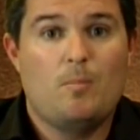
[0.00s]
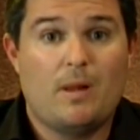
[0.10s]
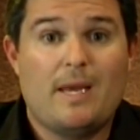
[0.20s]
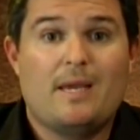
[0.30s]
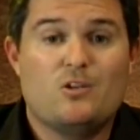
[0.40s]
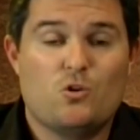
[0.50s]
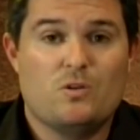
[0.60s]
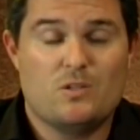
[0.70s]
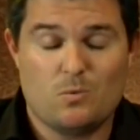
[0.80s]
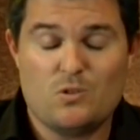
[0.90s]
playing
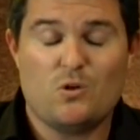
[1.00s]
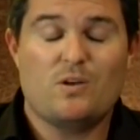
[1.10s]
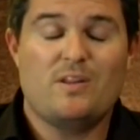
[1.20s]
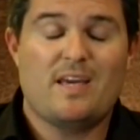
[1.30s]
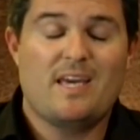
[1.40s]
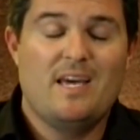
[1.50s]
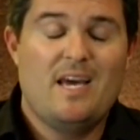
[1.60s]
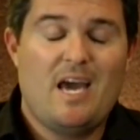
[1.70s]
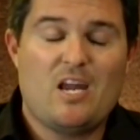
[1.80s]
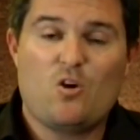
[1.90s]
Jordan. So we're talking like
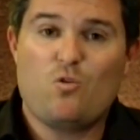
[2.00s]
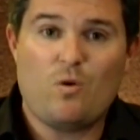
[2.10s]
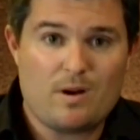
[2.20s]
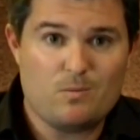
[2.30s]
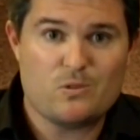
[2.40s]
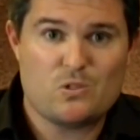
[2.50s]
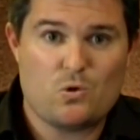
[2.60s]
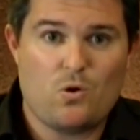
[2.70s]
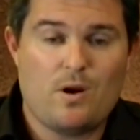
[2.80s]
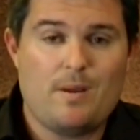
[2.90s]
an incredible
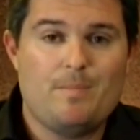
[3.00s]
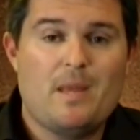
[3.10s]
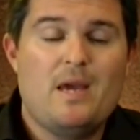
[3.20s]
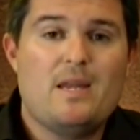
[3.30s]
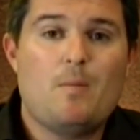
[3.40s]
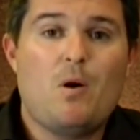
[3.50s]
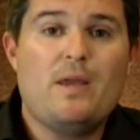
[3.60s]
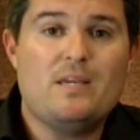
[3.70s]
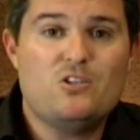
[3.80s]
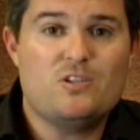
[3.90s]
story. Now my
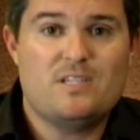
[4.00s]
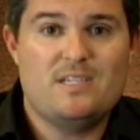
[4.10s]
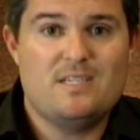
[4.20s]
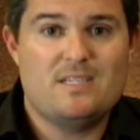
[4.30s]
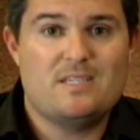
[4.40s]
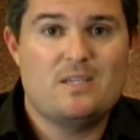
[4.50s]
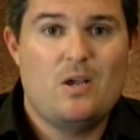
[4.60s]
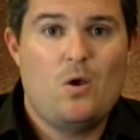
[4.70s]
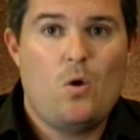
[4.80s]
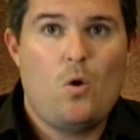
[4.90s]
interest is.
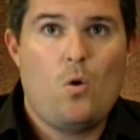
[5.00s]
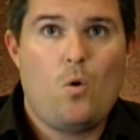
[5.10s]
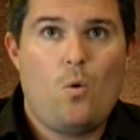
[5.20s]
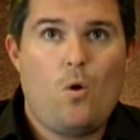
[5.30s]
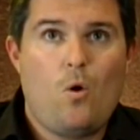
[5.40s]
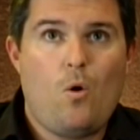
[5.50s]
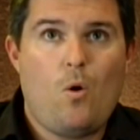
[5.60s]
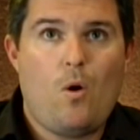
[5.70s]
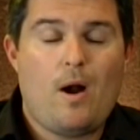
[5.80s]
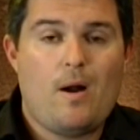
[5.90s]

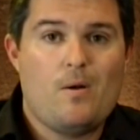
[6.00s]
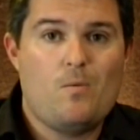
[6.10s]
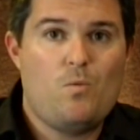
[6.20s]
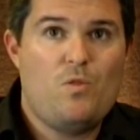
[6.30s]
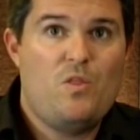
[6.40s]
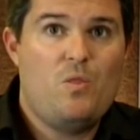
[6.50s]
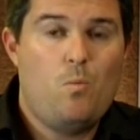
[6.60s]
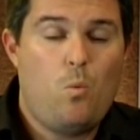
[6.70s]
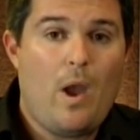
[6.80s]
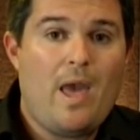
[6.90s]
Uh,
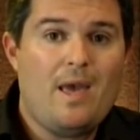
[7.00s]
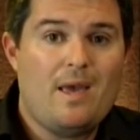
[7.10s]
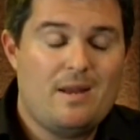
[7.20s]
where,